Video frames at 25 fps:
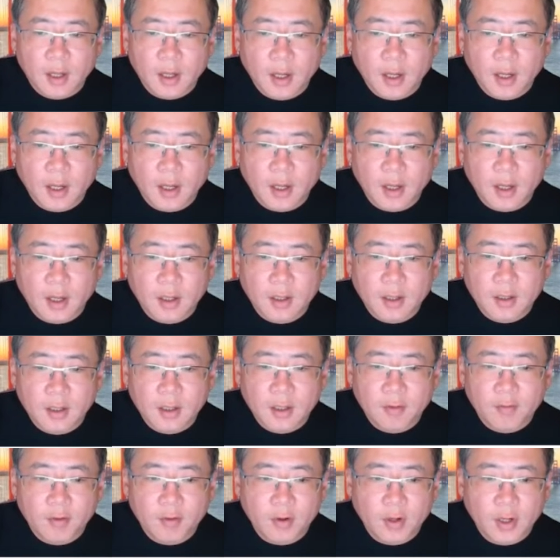And
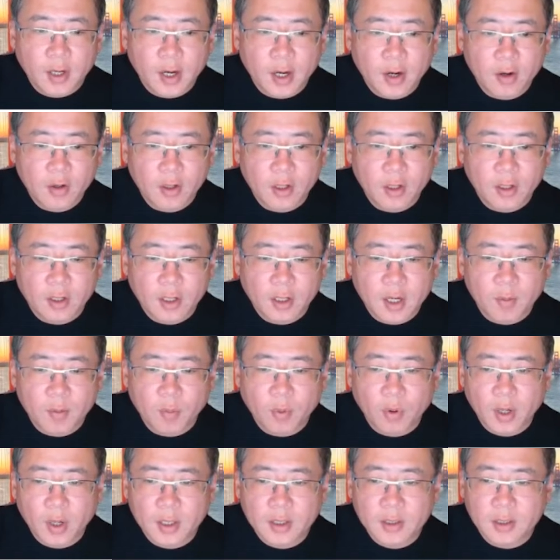if you calculate the
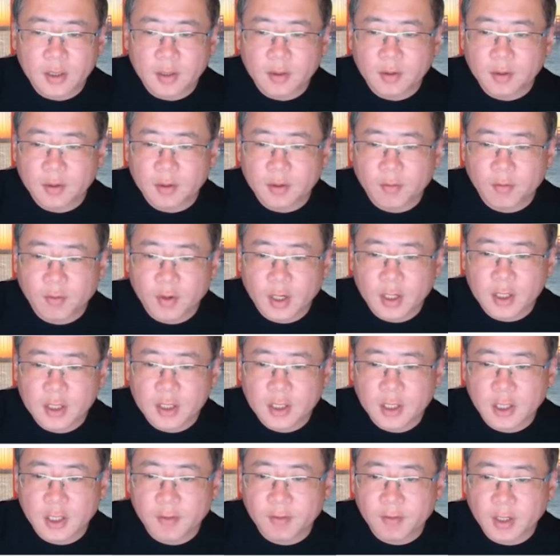compression, we
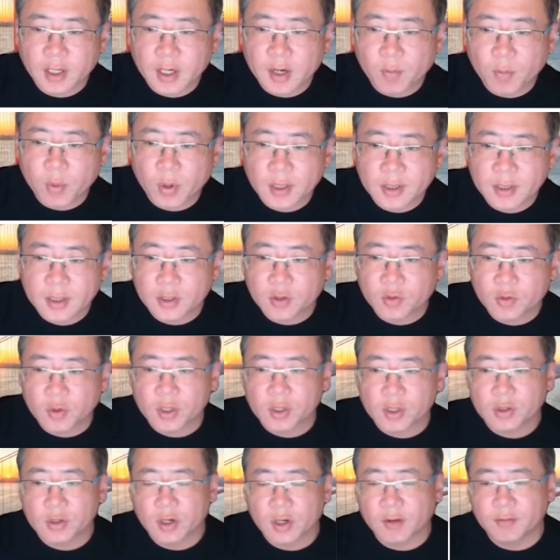achieve the compression
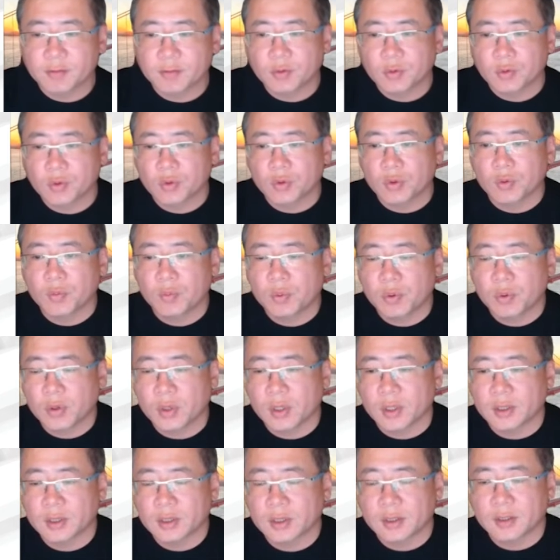ratio of
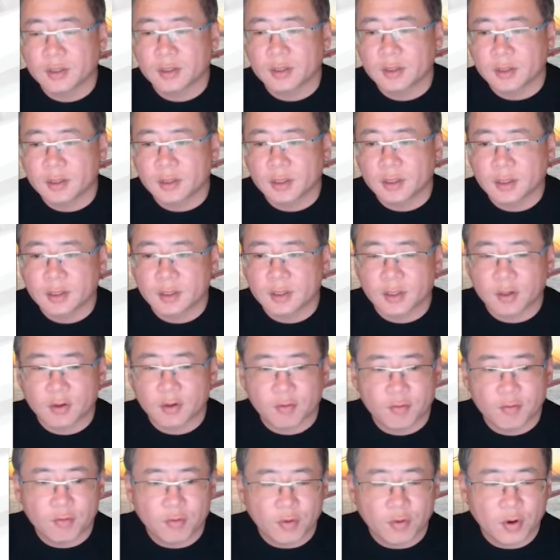
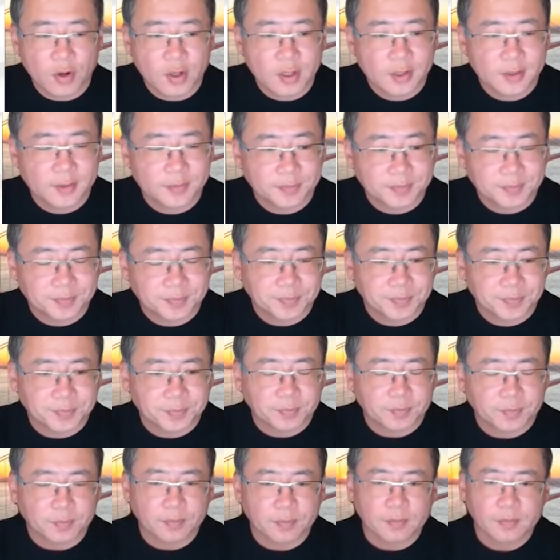2.04.
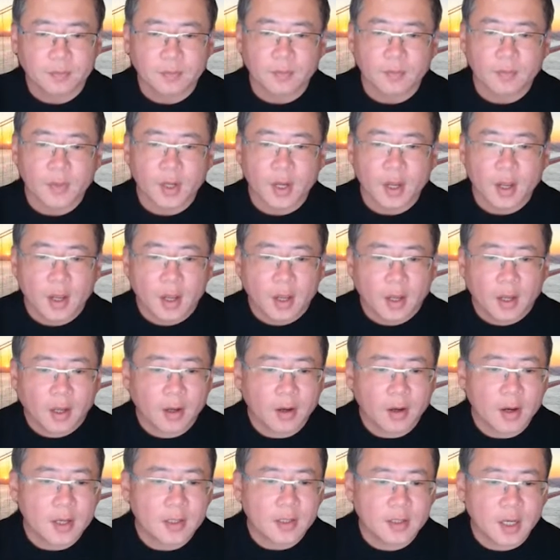
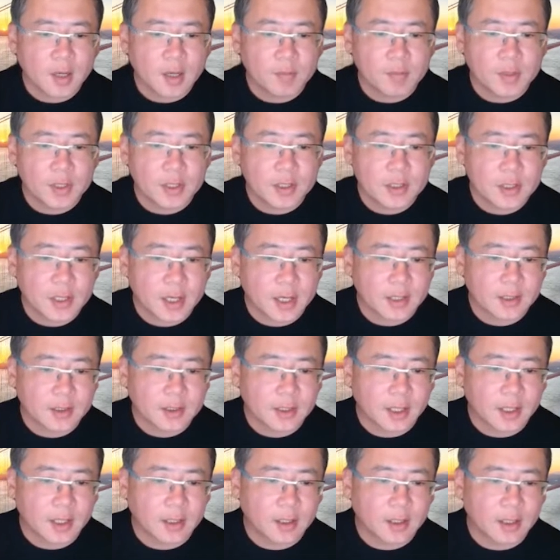Here are some
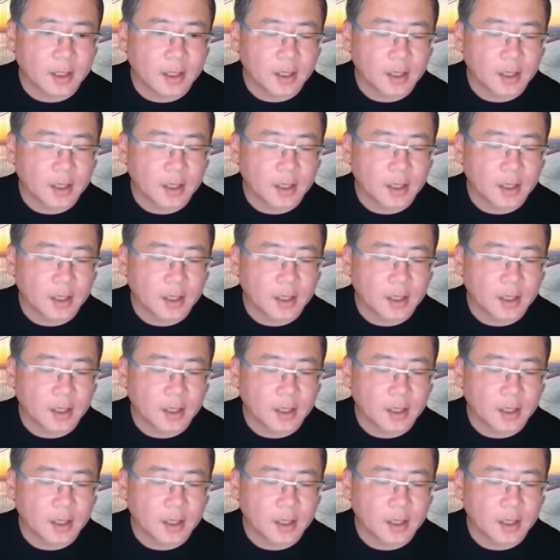insights that